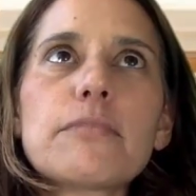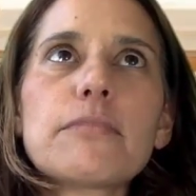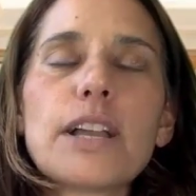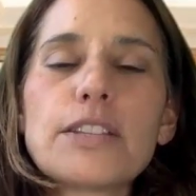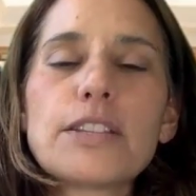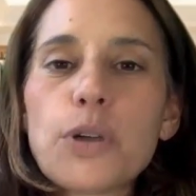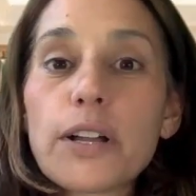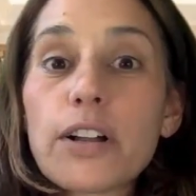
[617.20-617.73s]

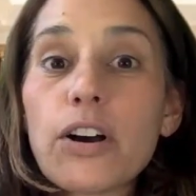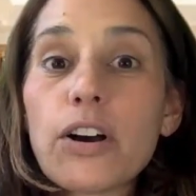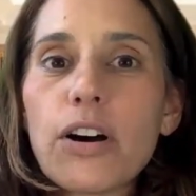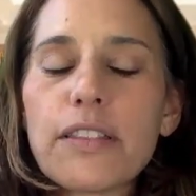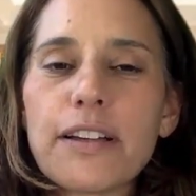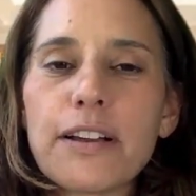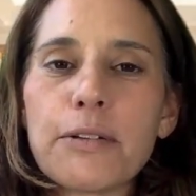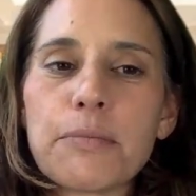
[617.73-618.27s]
And so I
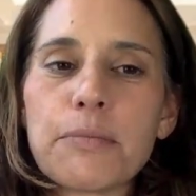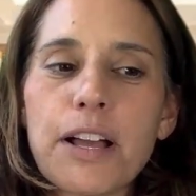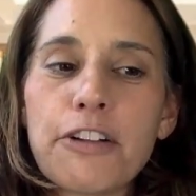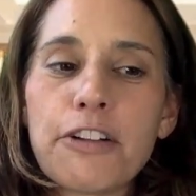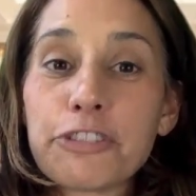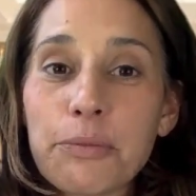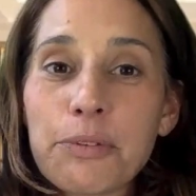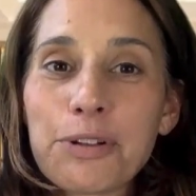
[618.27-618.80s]
called them
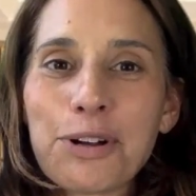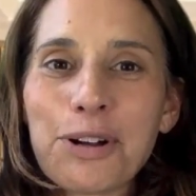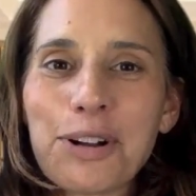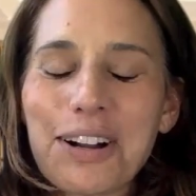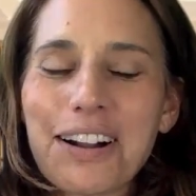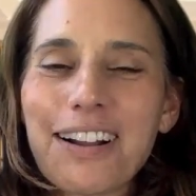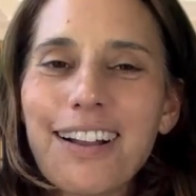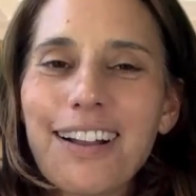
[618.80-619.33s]
from the
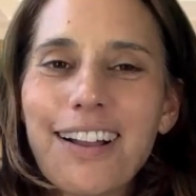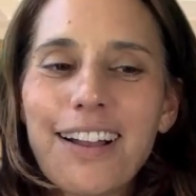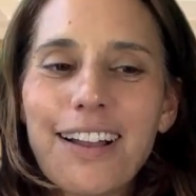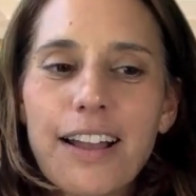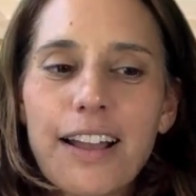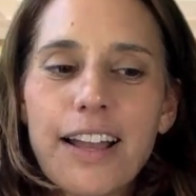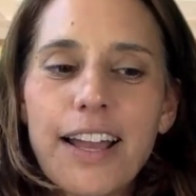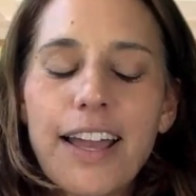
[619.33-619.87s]
car
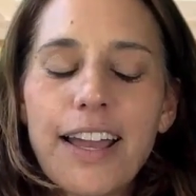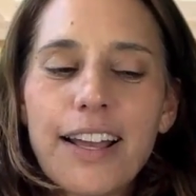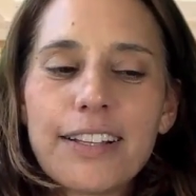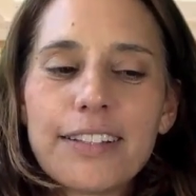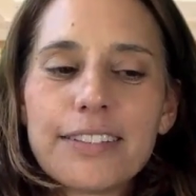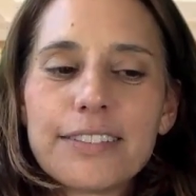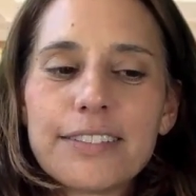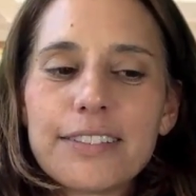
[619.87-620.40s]

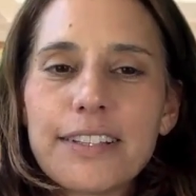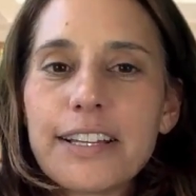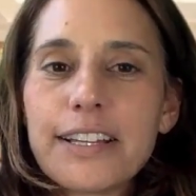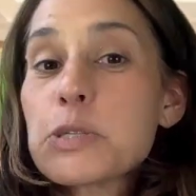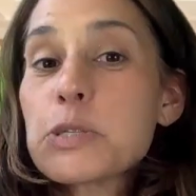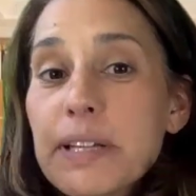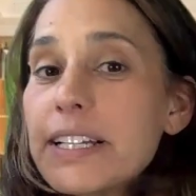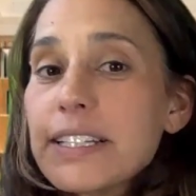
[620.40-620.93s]
and
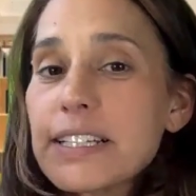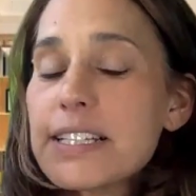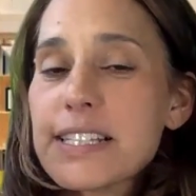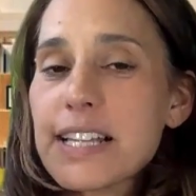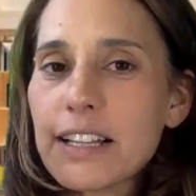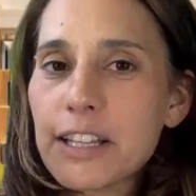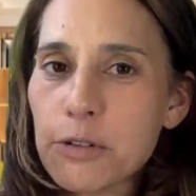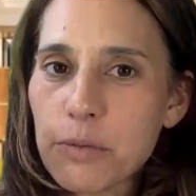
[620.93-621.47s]
explained
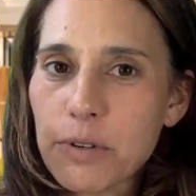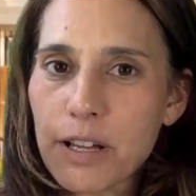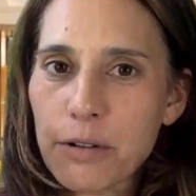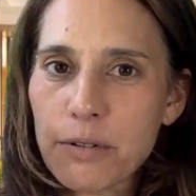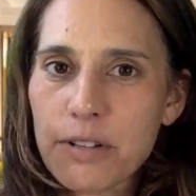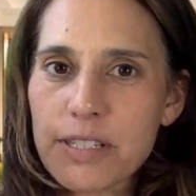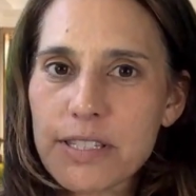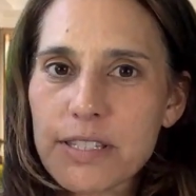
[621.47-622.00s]
exactly what I
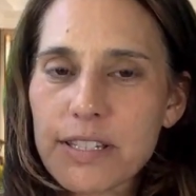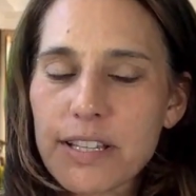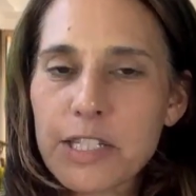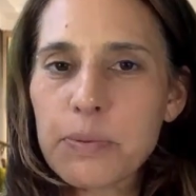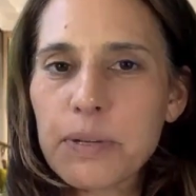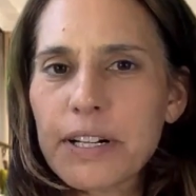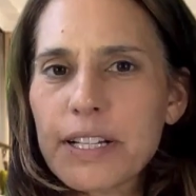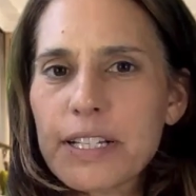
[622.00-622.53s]
was
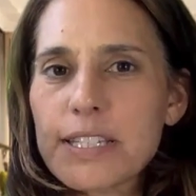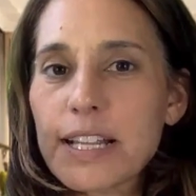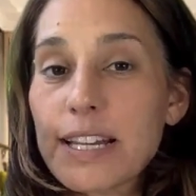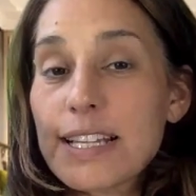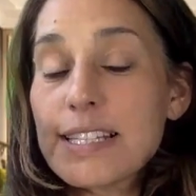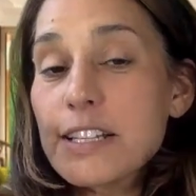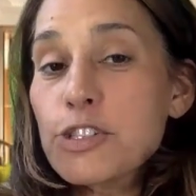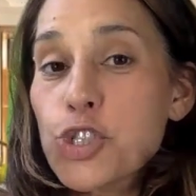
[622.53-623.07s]
experiencing. And
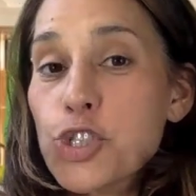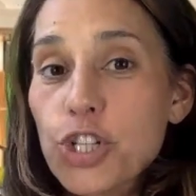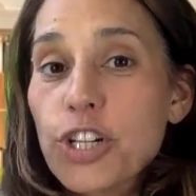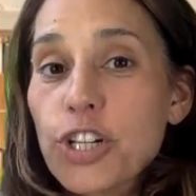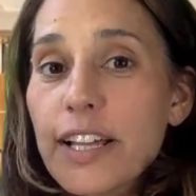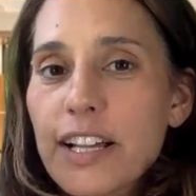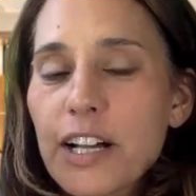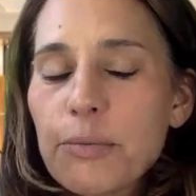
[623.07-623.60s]
I said, should
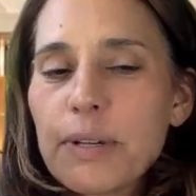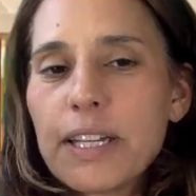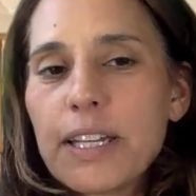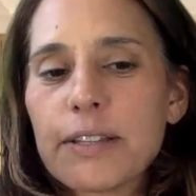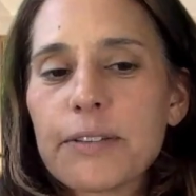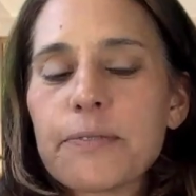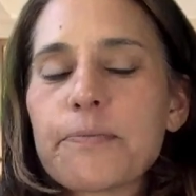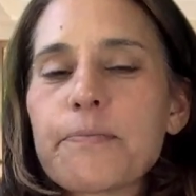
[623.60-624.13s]
I come
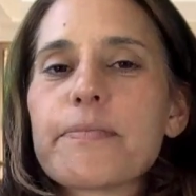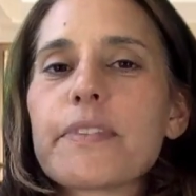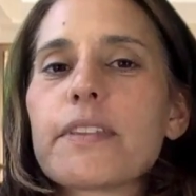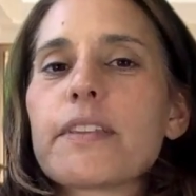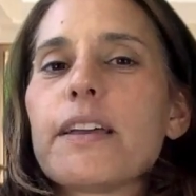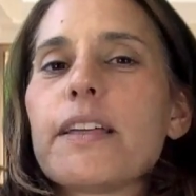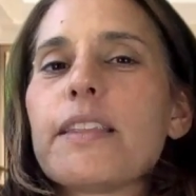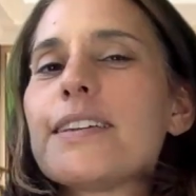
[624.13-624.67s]
in?
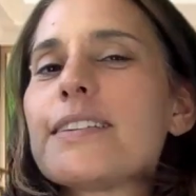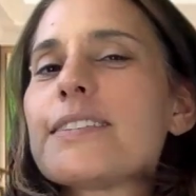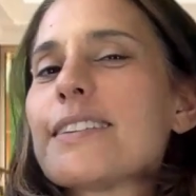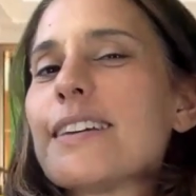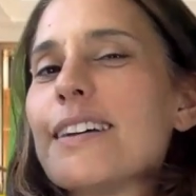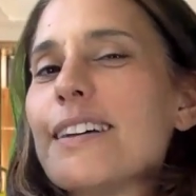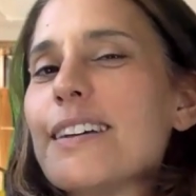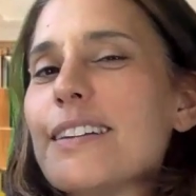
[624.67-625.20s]
And they
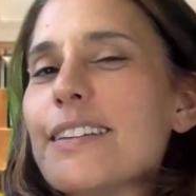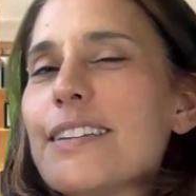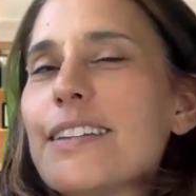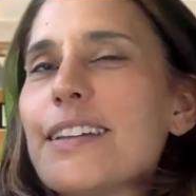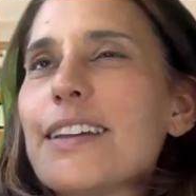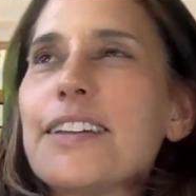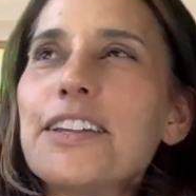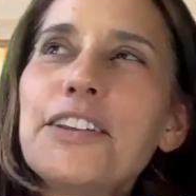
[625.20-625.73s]
said,
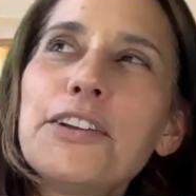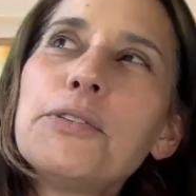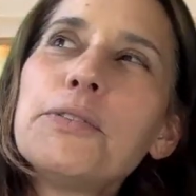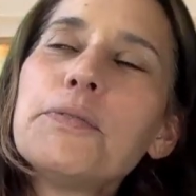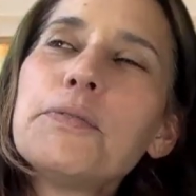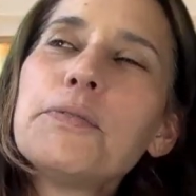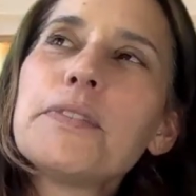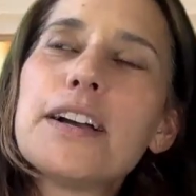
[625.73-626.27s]
you
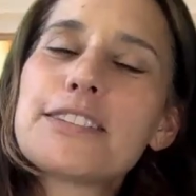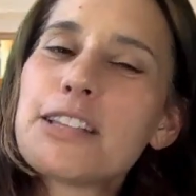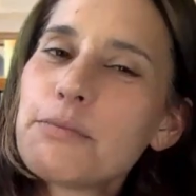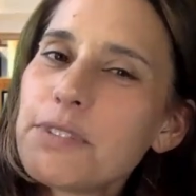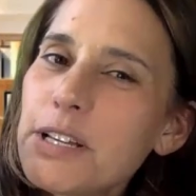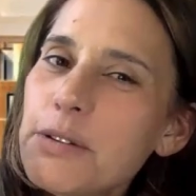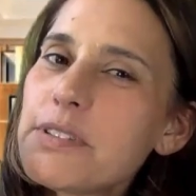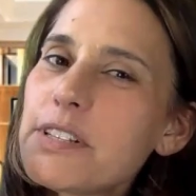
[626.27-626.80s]
know,
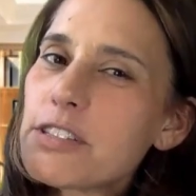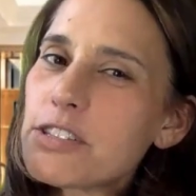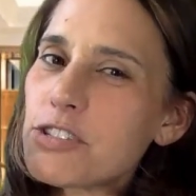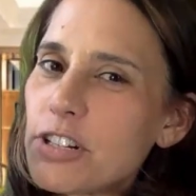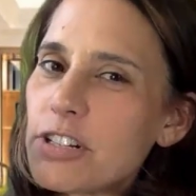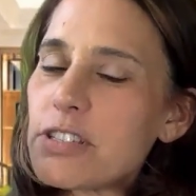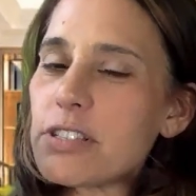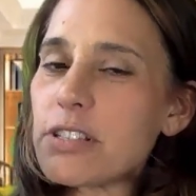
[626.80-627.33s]
sometimes it
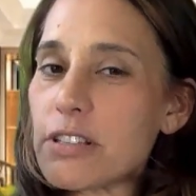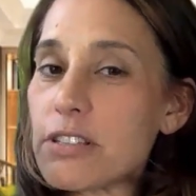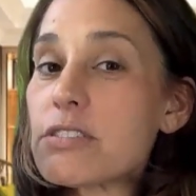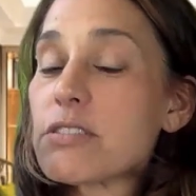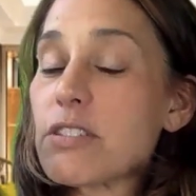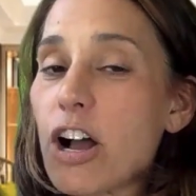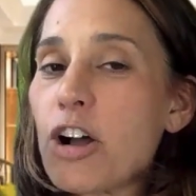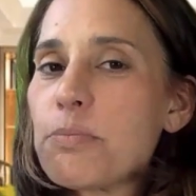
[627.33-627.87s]
starts and
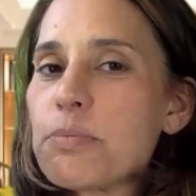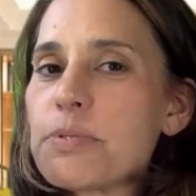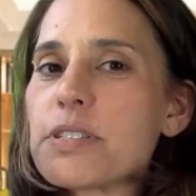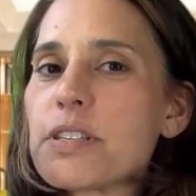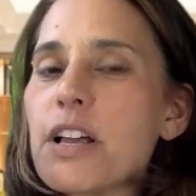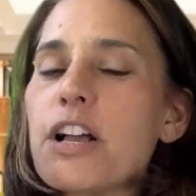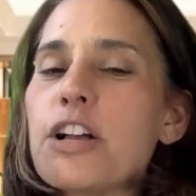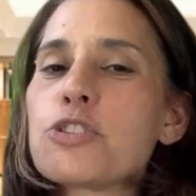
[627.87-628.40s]

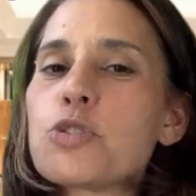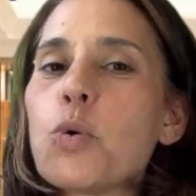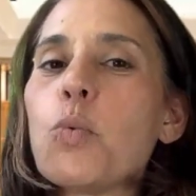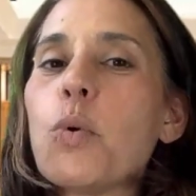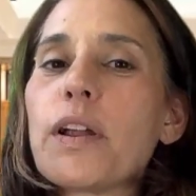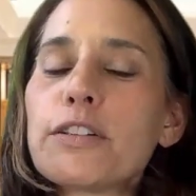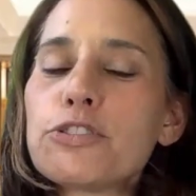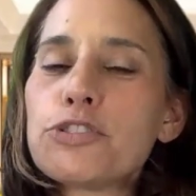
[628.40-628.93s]
stops. So
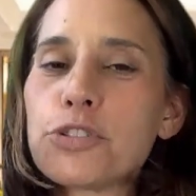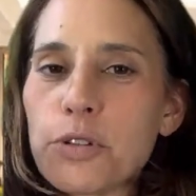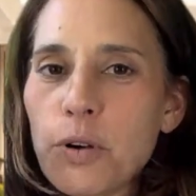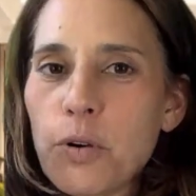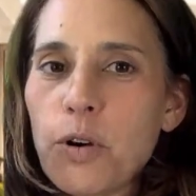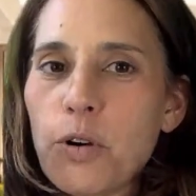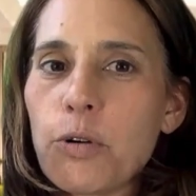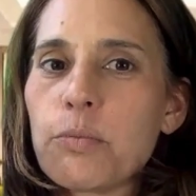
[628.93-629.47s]
why don't you
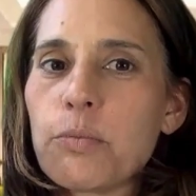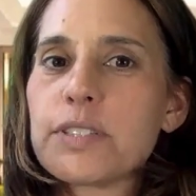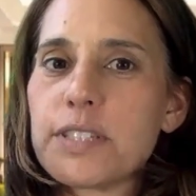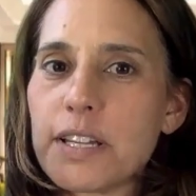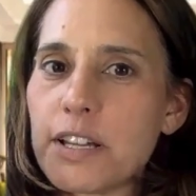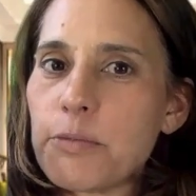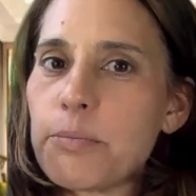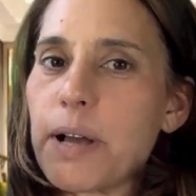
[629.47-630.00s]
go home and
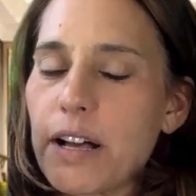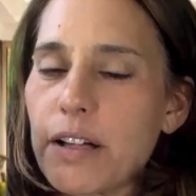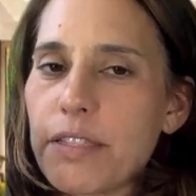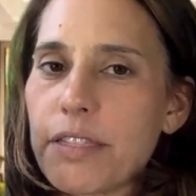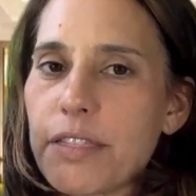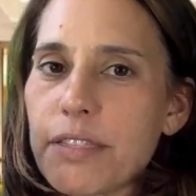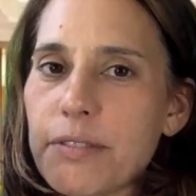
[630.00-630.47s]
take a bath?